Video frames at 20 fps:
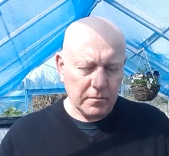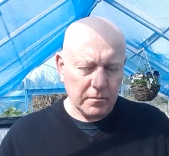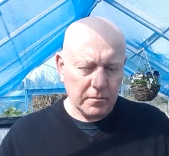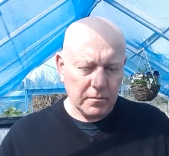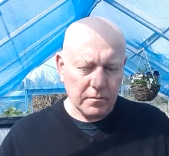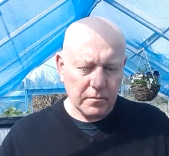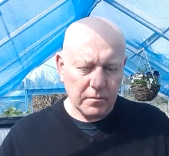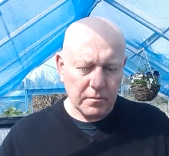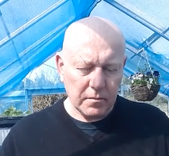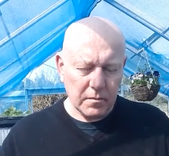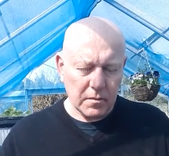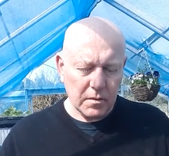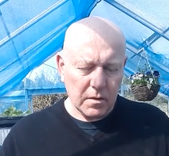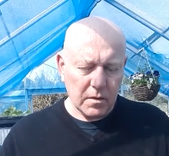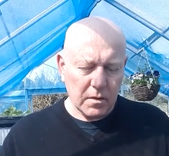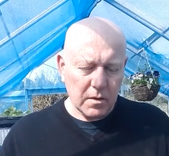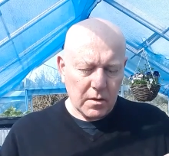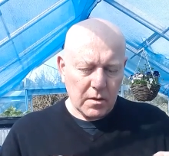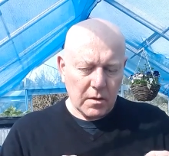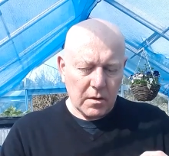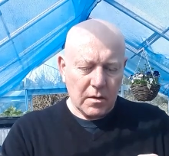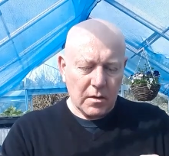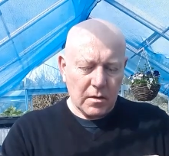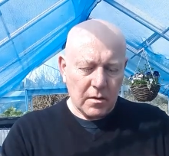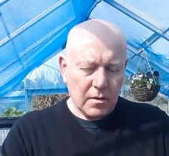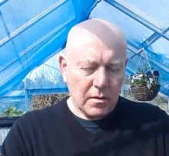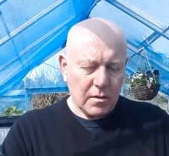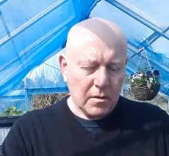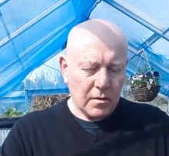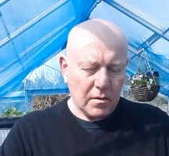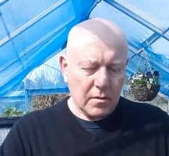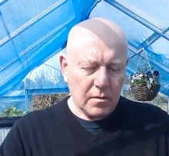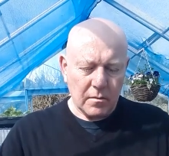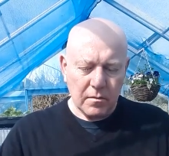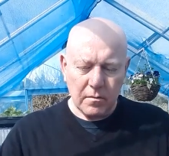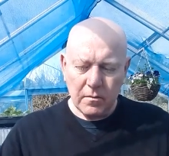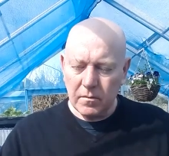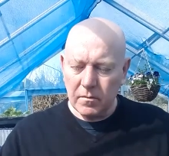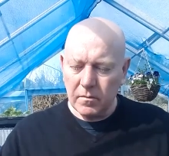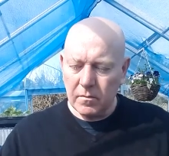
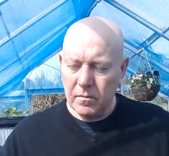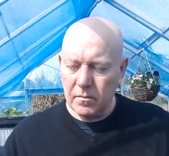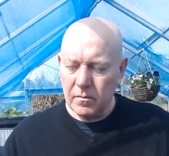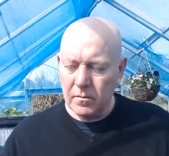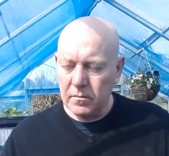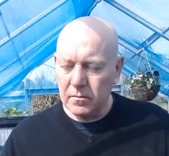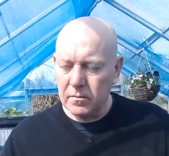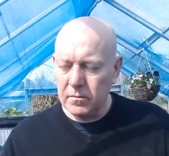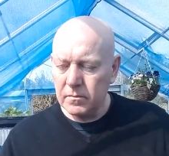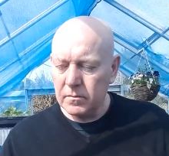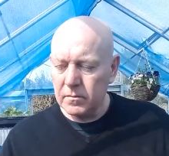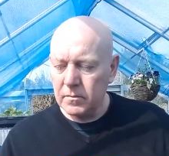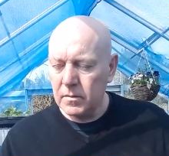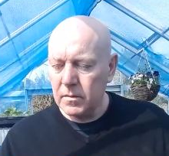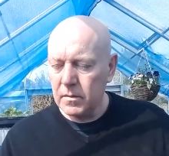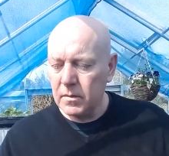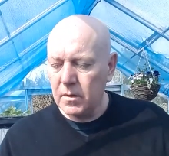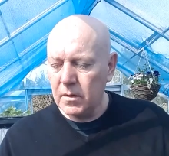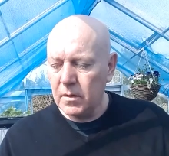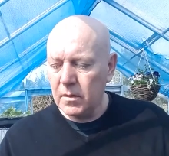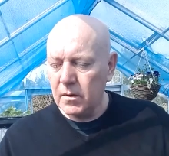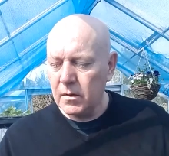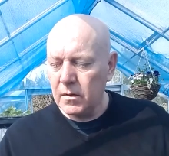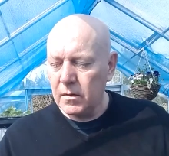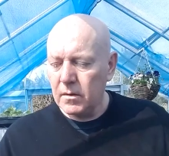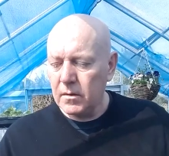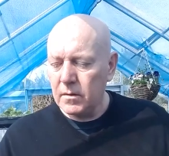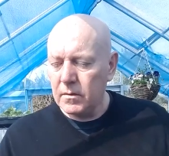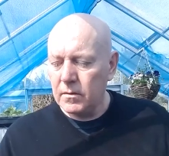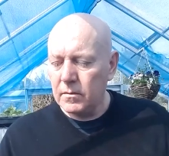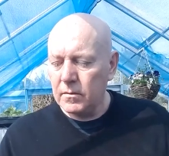Nobody speaks.